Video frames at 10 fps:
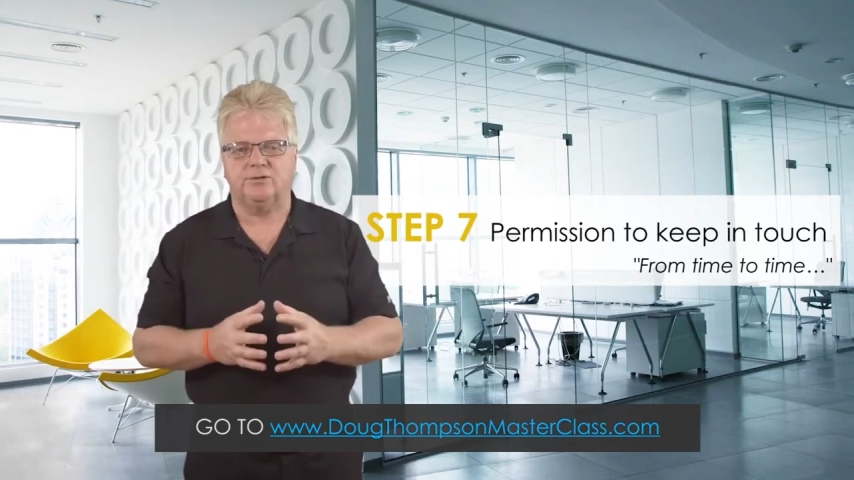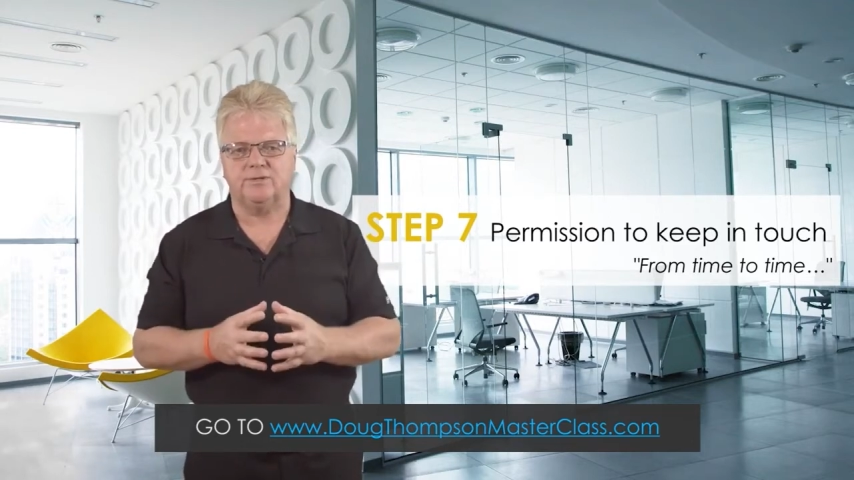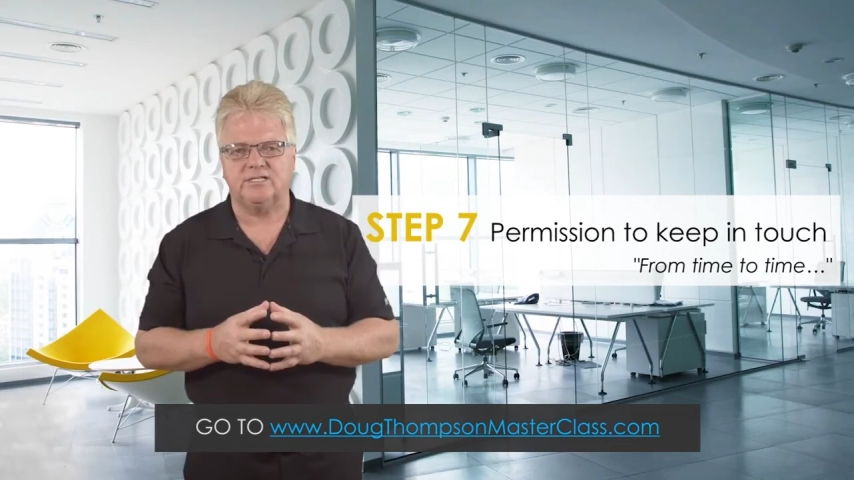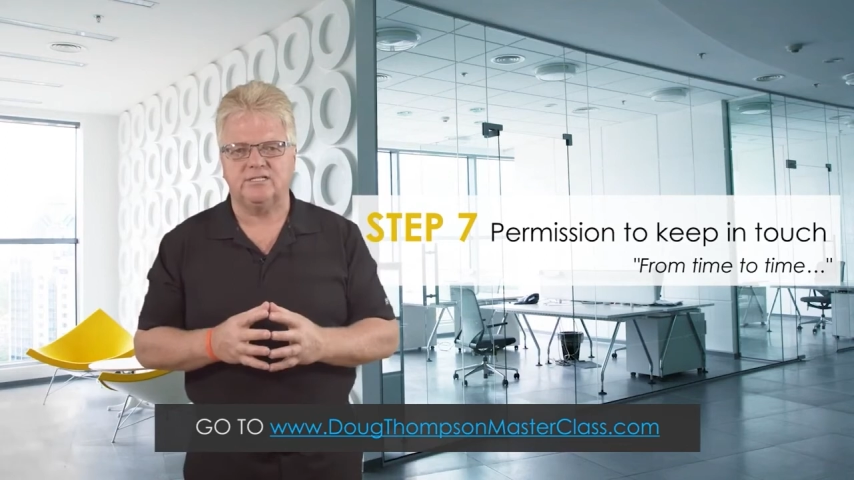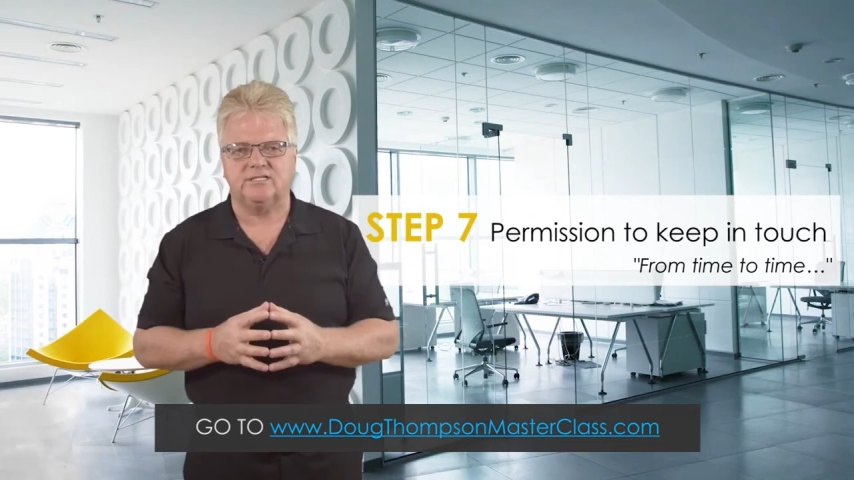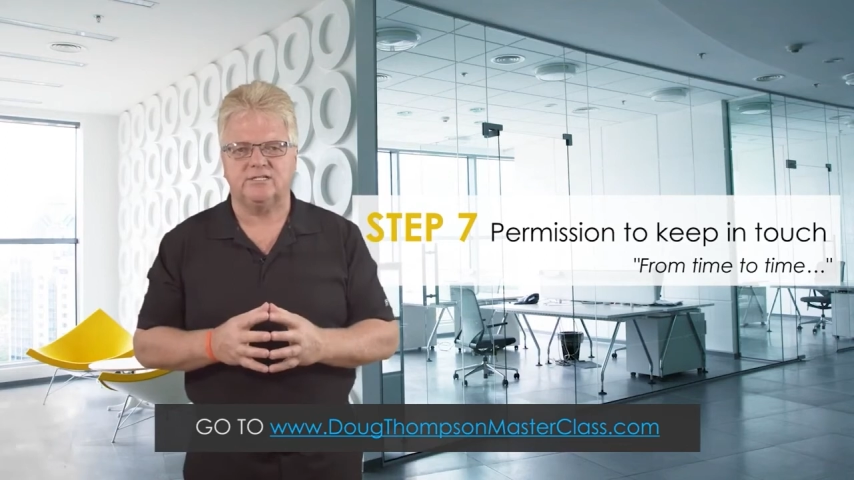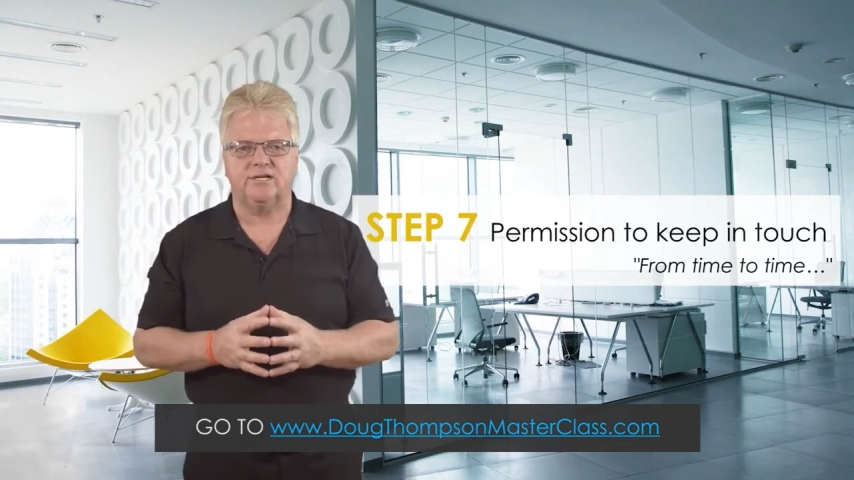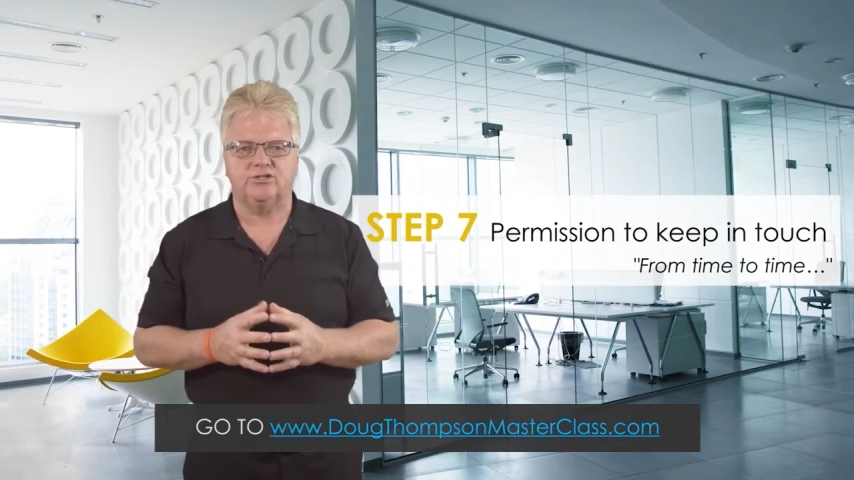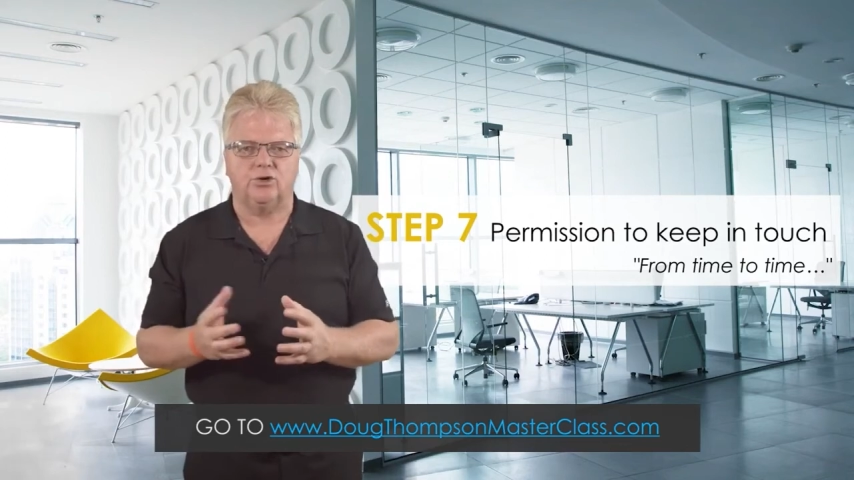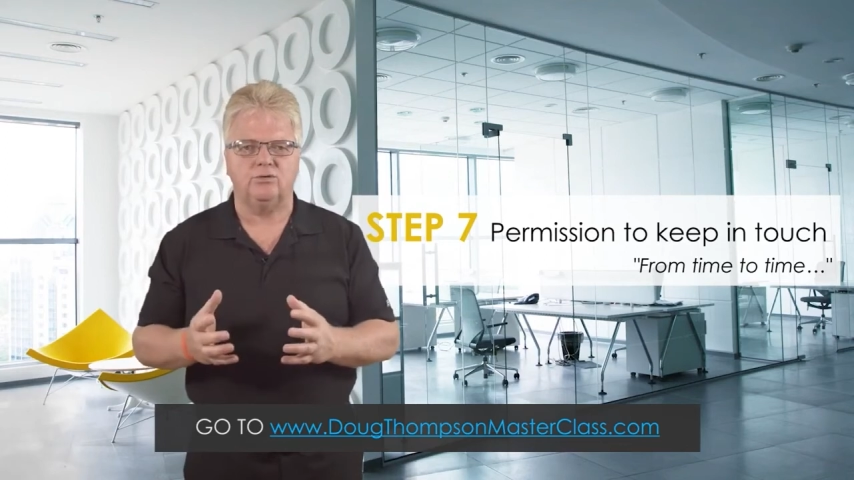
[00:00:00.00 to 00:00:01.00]
and
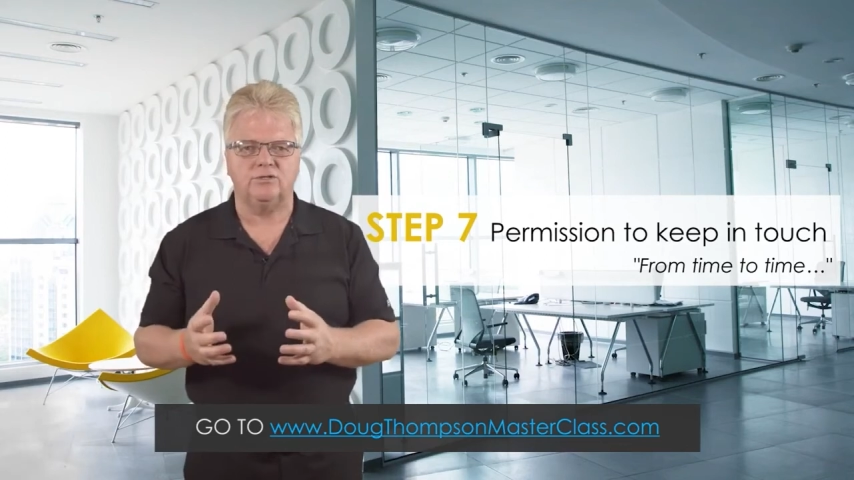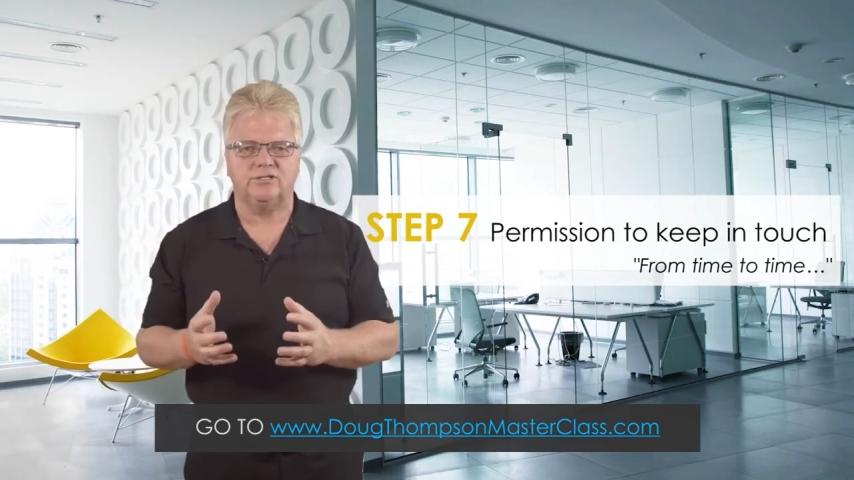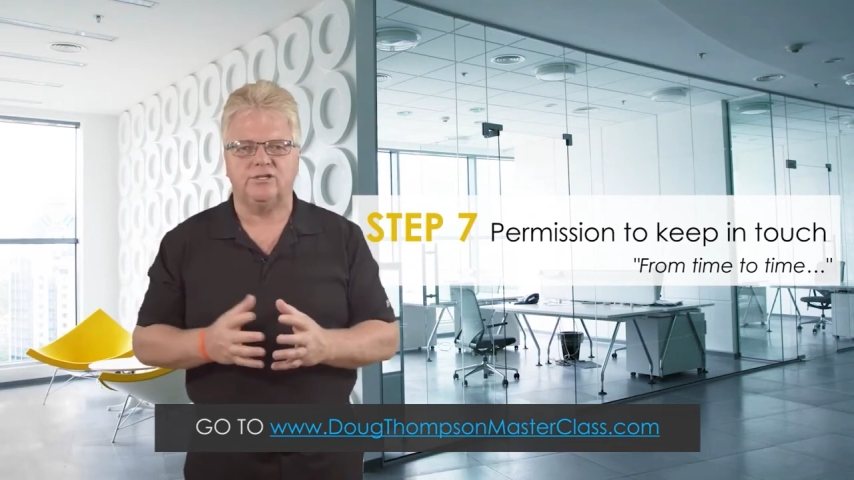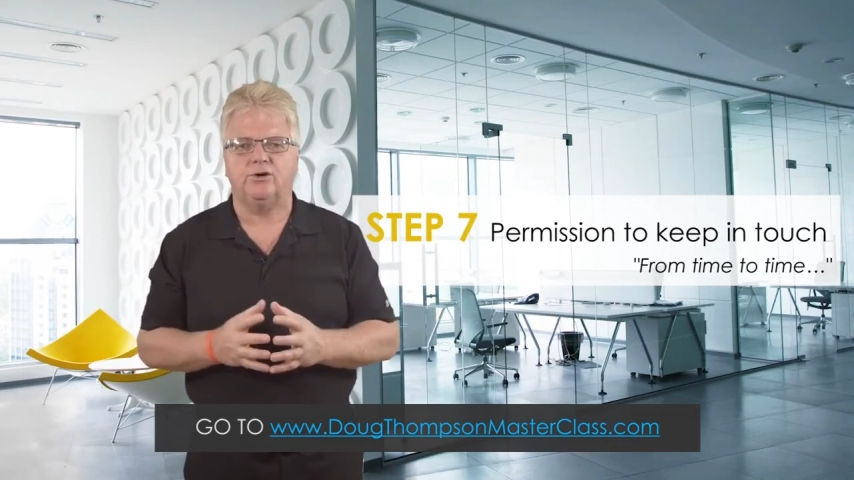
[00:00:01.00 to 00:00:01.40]
Mrs. Jones,